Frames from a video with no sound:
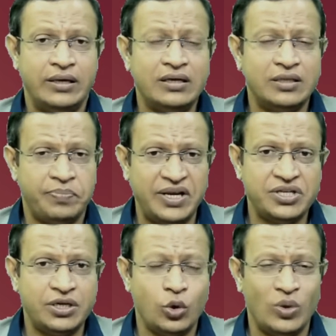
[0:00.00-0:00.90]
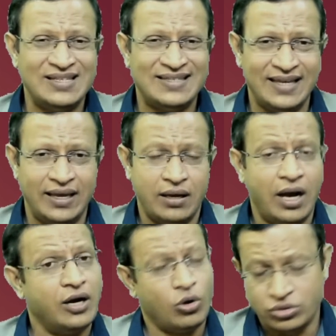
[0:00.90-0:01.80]
Here the patient will say,
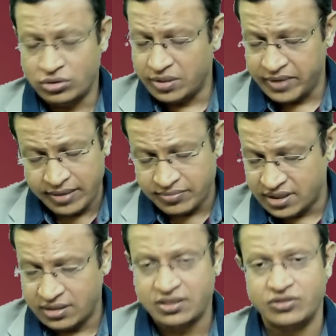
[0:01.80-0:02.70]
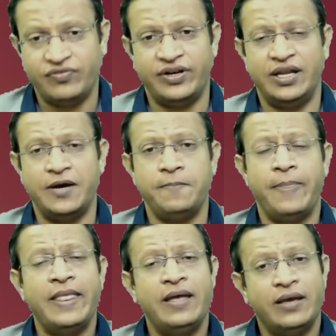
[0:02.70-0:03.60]
and also sometimes in schizophrenia,
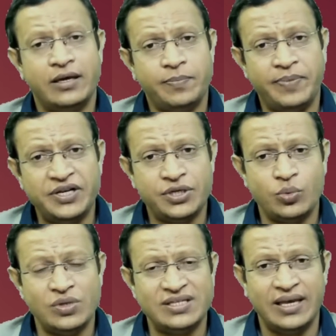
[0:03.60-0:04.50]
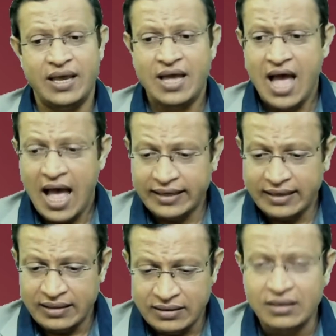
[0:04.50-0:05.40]
here the patient will say, I
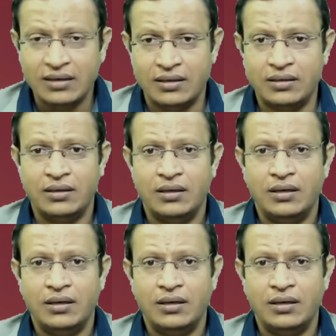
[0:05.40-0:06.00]
can hear,